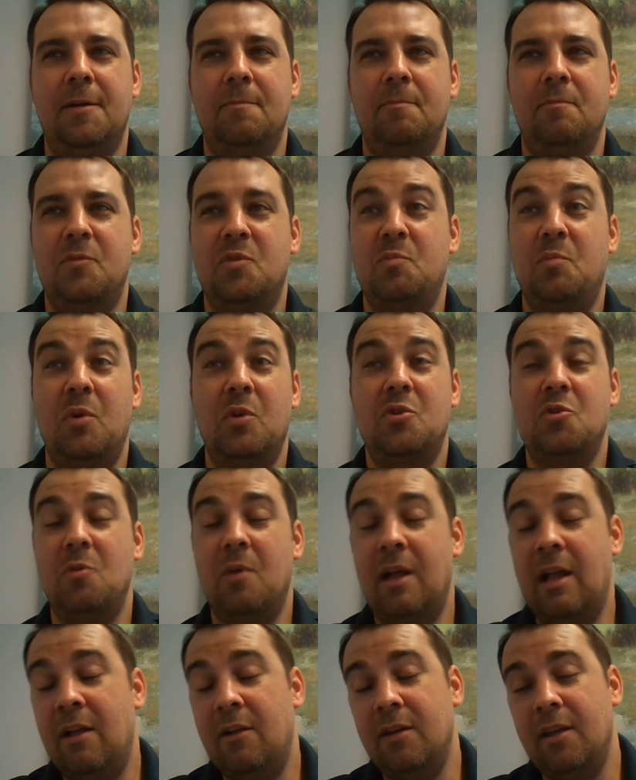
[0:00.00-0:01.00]

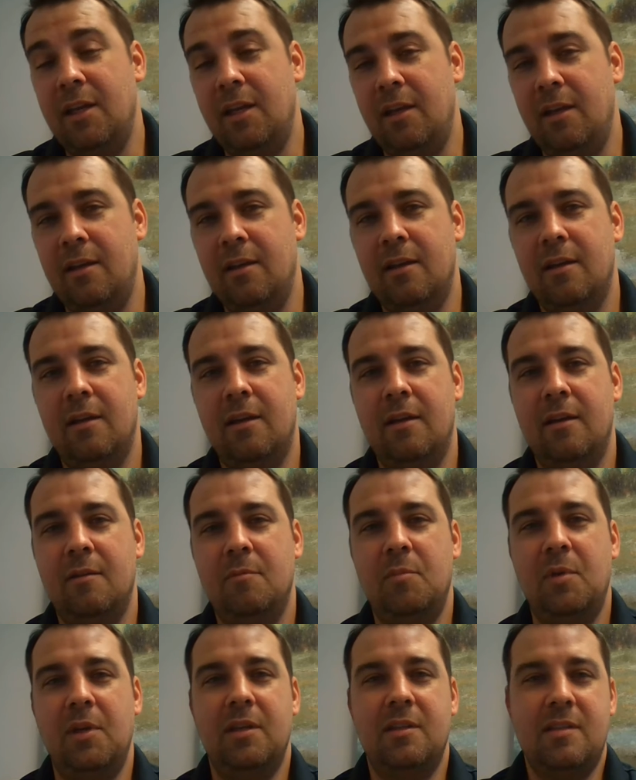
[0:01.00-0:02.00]
spirituality,
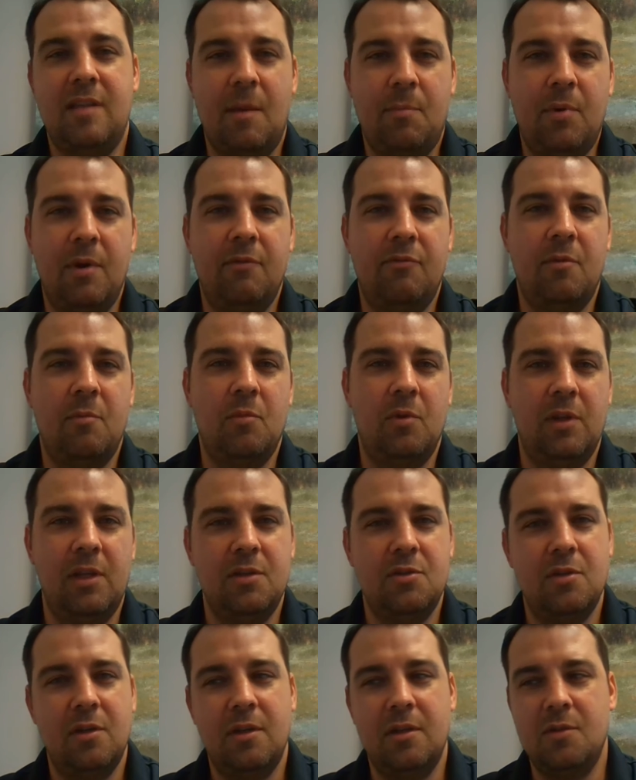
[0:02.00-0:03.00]
being separate from
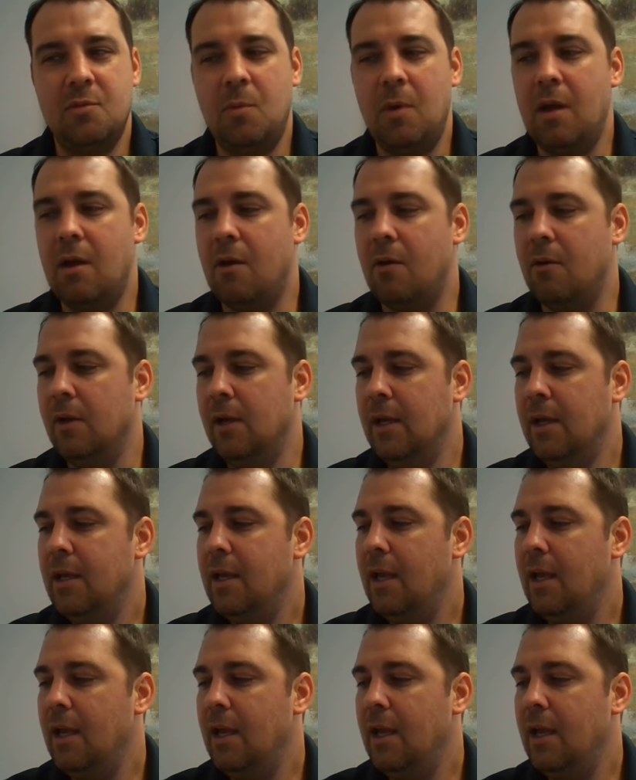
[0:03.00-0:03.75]
religion as well,